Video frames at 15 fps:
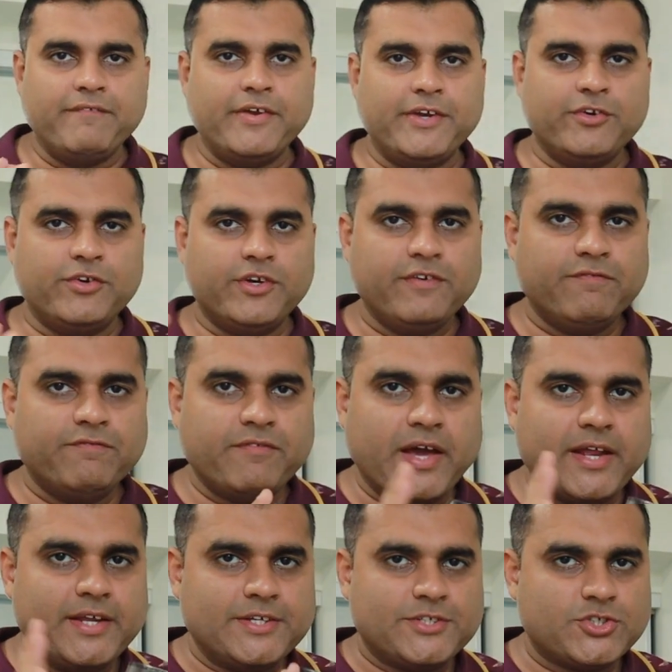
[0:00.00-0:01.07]
heavy duty,
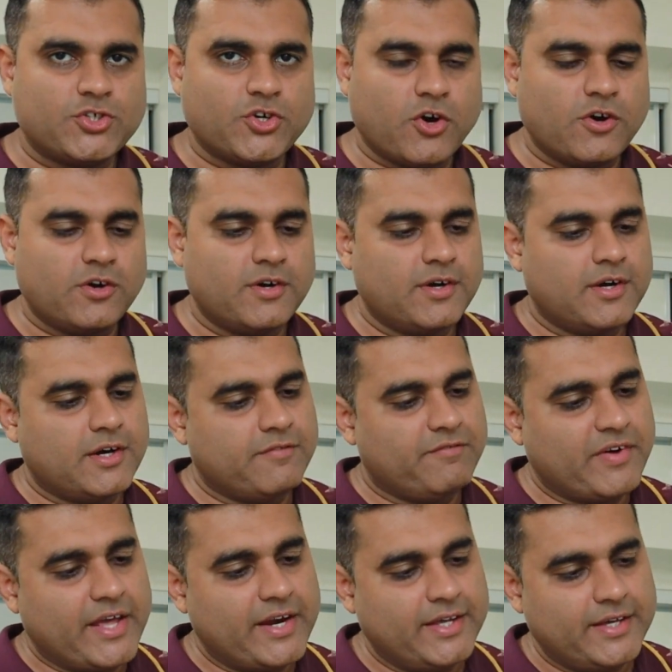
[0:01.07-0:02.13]
very strong,
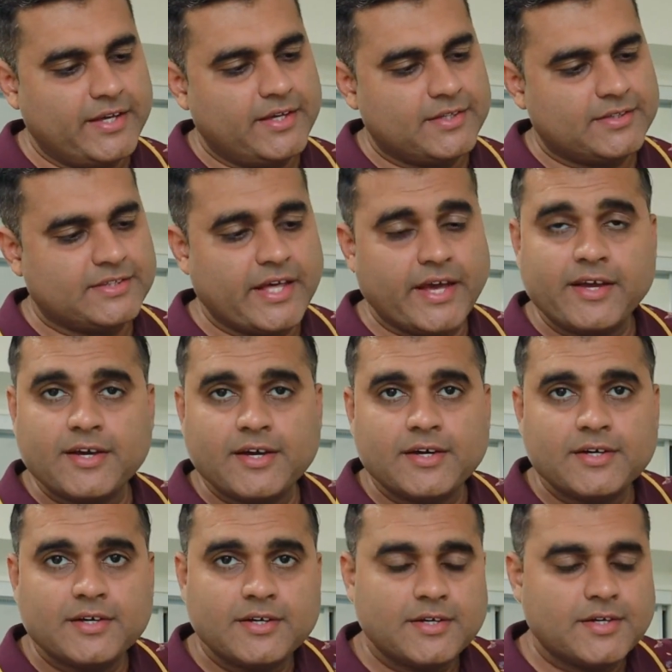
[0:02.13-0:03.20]
very thick
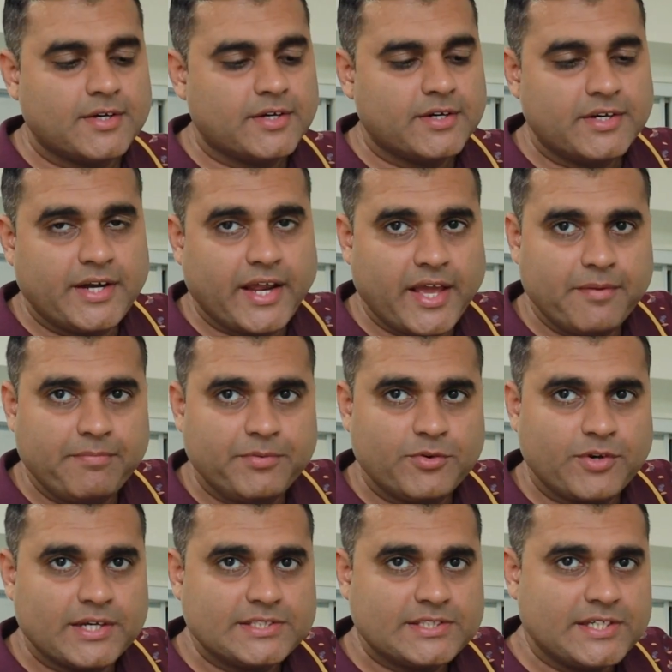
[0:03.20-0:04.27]
tape.
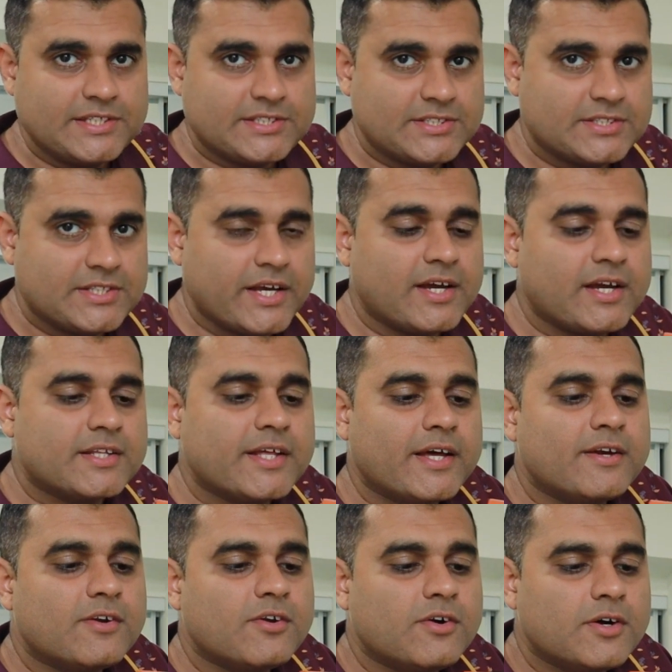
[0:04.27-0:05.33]
You can see it's thicker
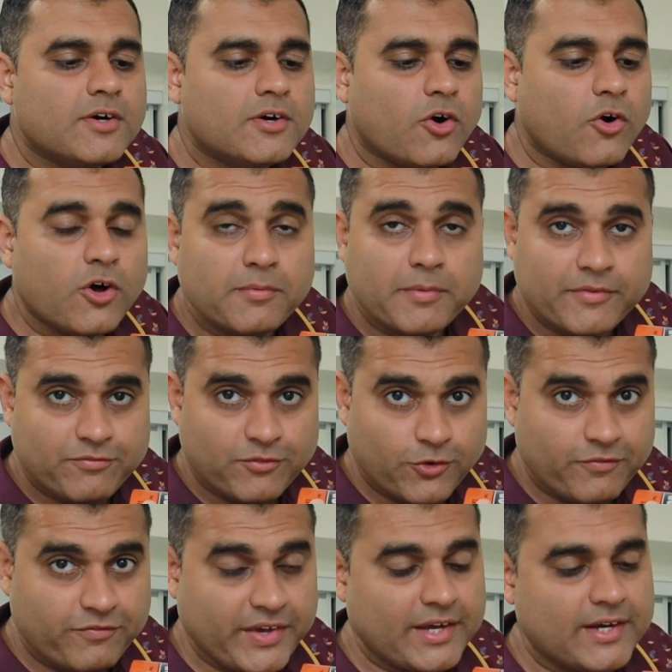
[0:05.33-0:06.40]
than all my
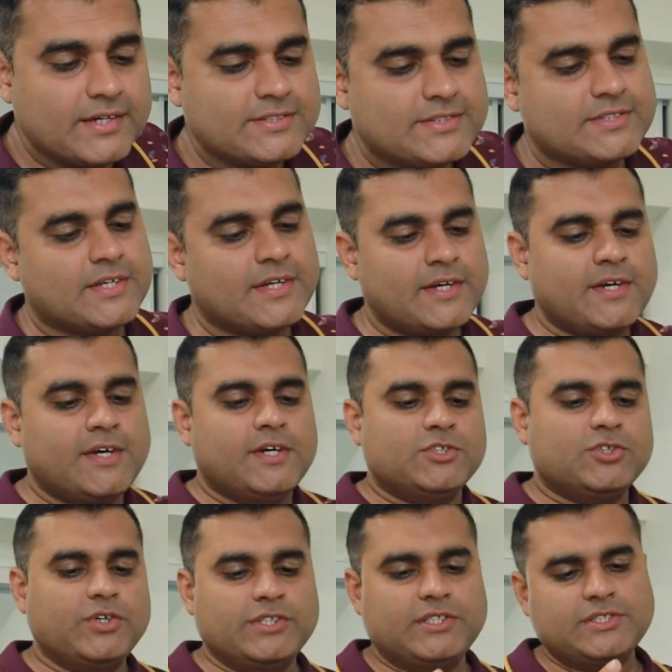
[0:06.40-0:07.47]
4 fingers.
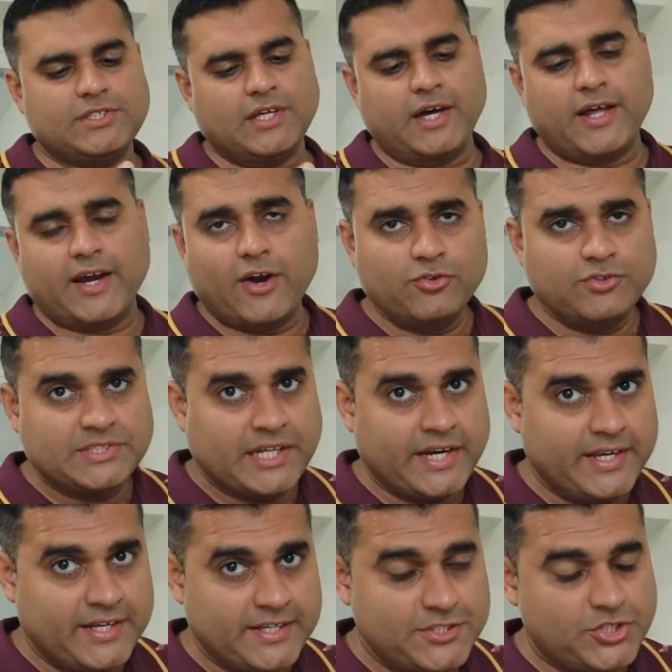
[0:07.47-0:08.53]
So it is around
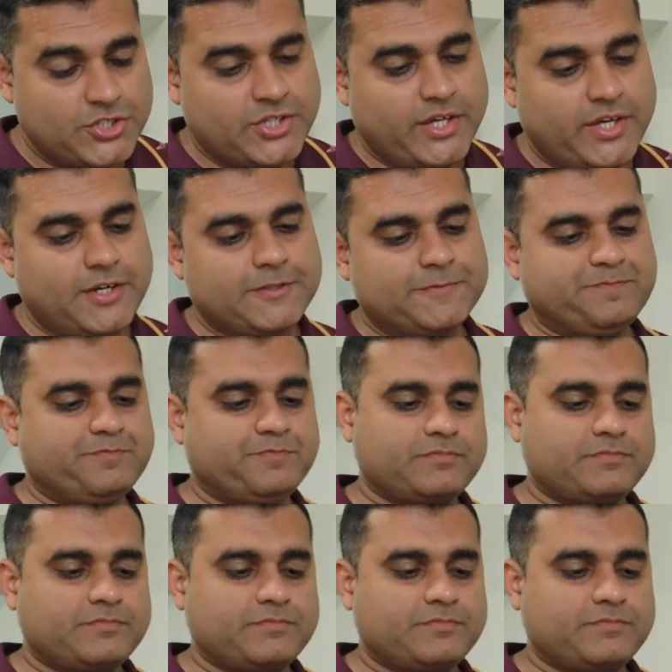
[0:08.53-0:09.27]
3 inch thick,